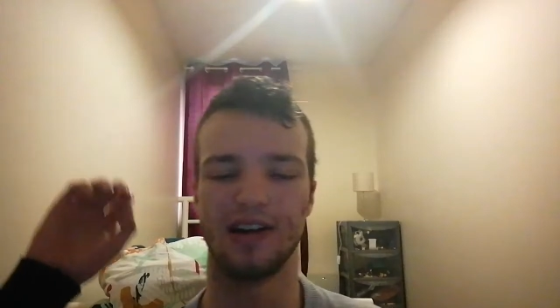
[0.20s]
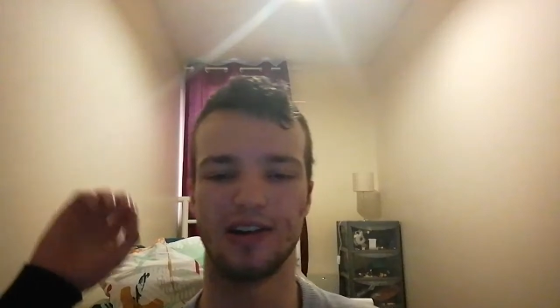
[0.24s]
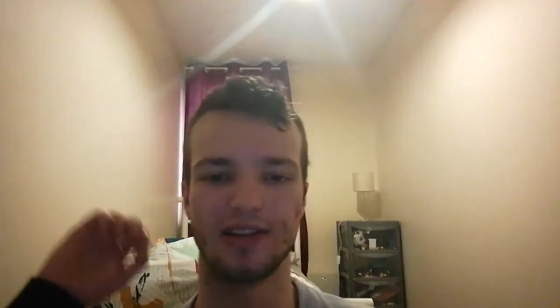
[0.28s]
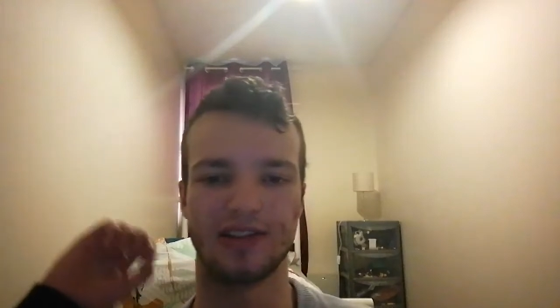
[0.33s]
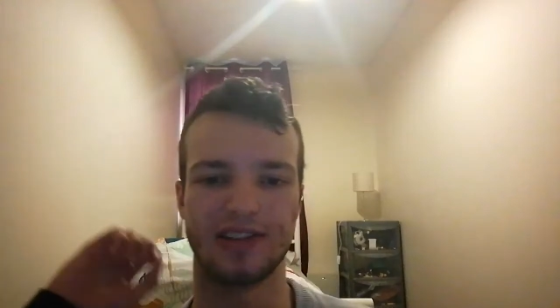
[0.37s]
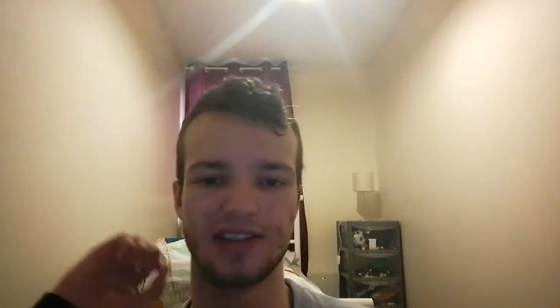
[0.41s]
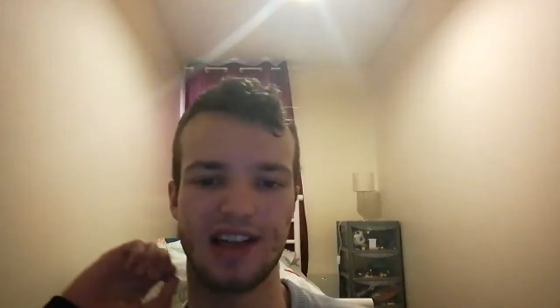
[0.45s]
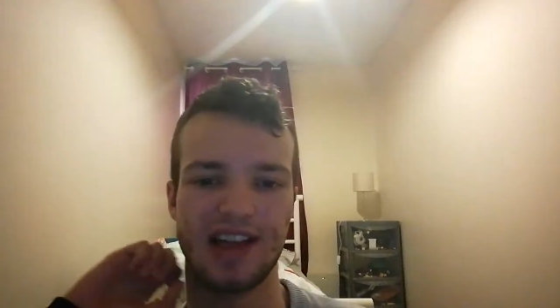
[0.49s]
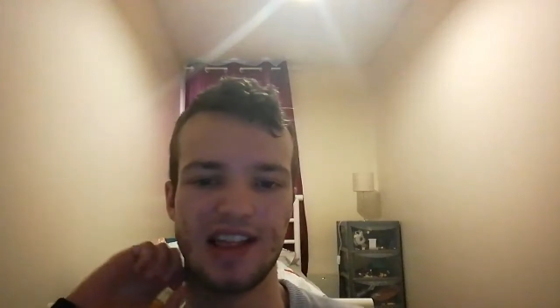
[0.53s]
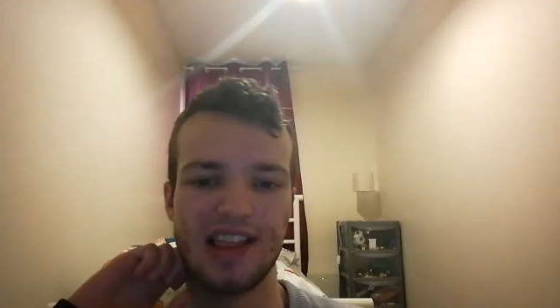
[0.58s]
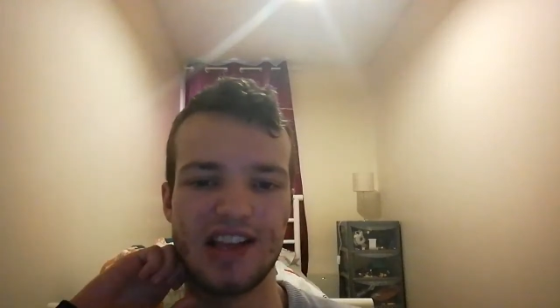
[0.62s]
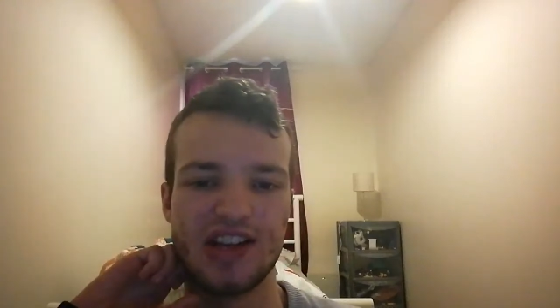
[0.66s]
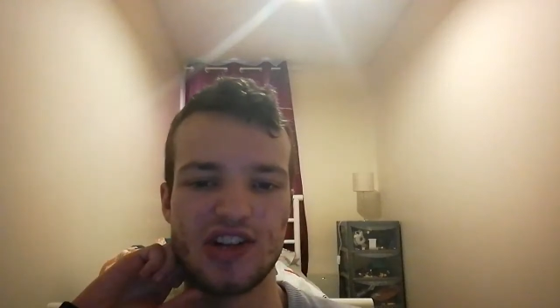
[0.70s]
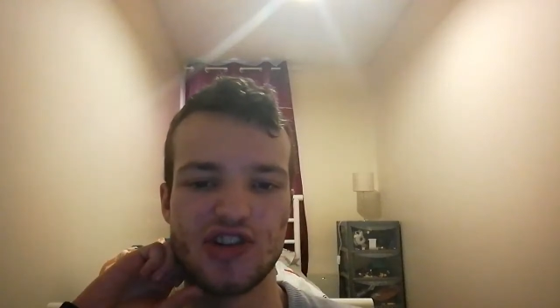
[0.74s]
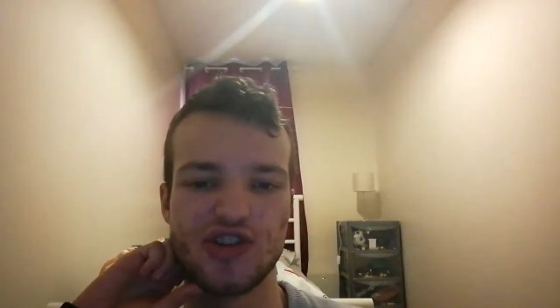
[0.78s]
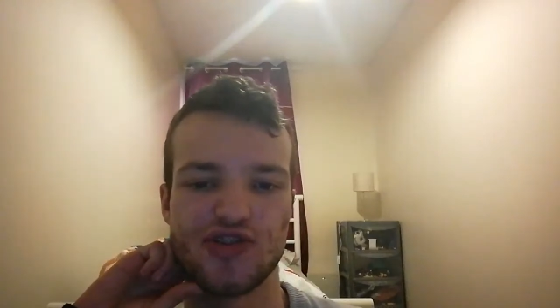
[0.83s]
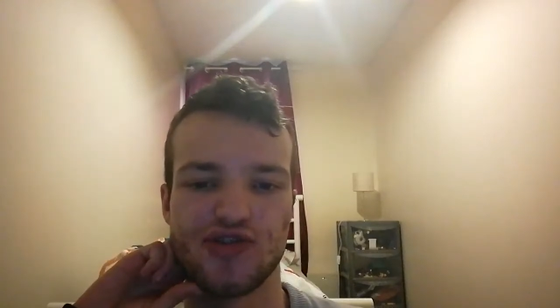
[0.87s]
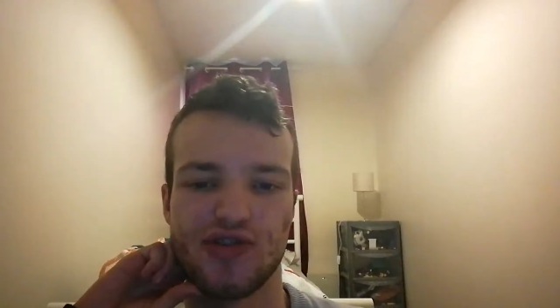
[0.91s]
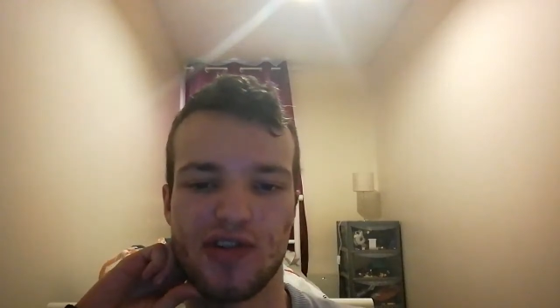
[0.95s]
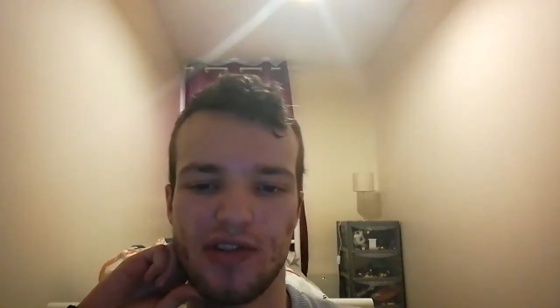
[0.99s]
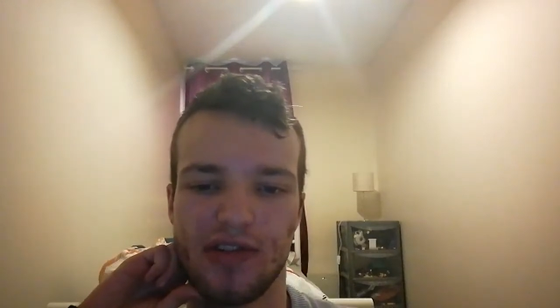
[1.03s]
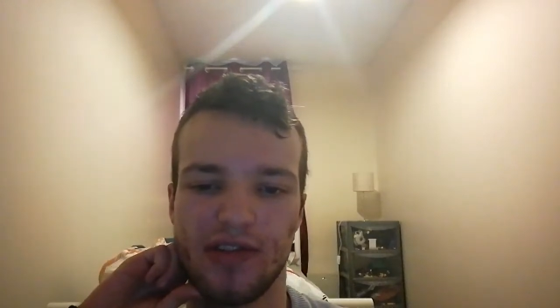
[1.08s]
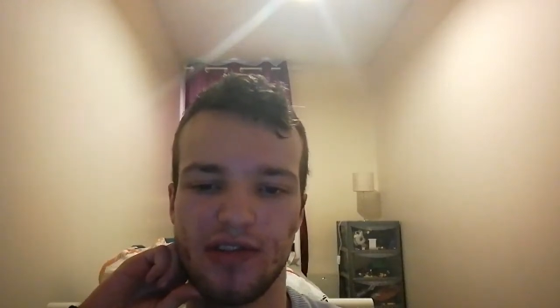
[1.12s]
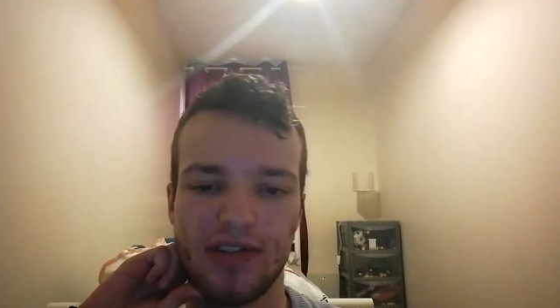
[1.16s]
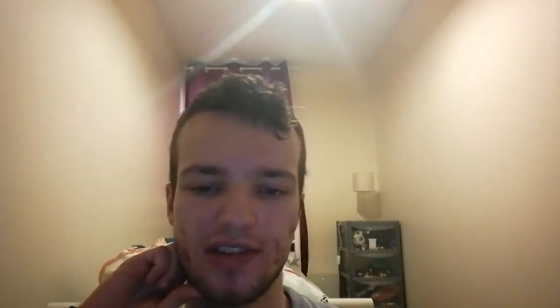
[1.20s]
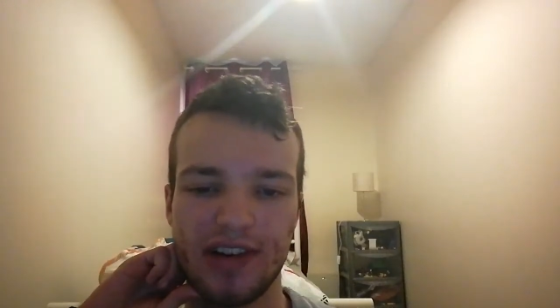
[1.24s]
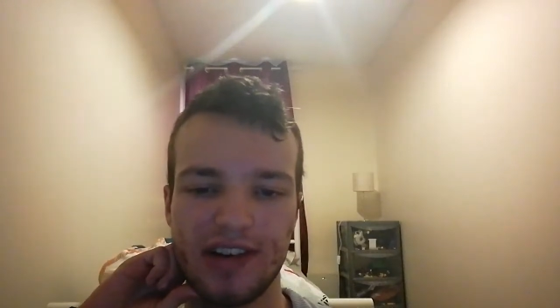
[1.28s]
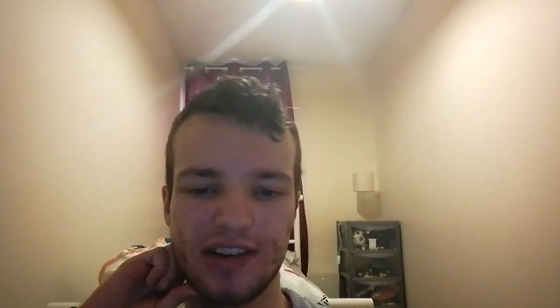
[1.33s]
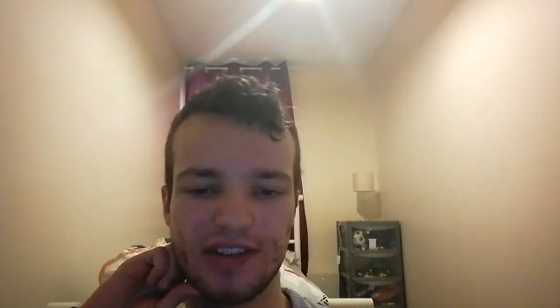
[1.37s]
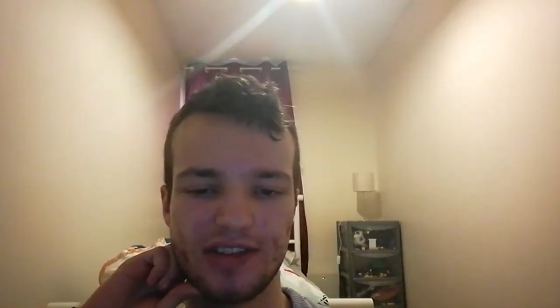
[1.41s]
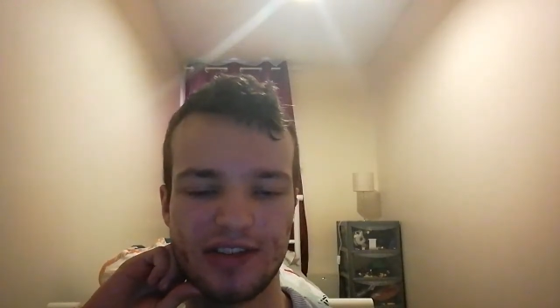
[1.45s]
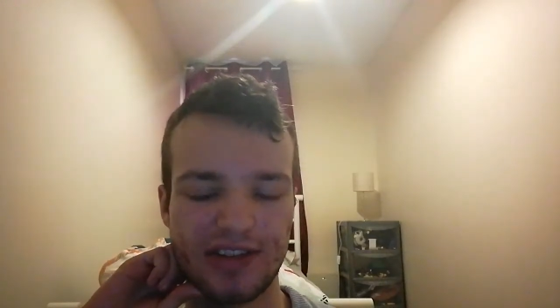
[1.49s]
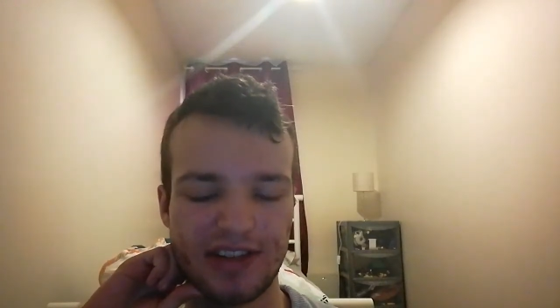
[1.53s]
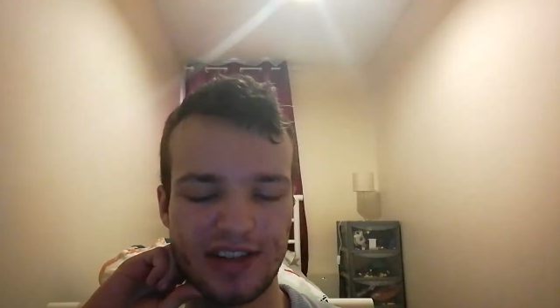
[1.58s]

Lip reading: definitely true of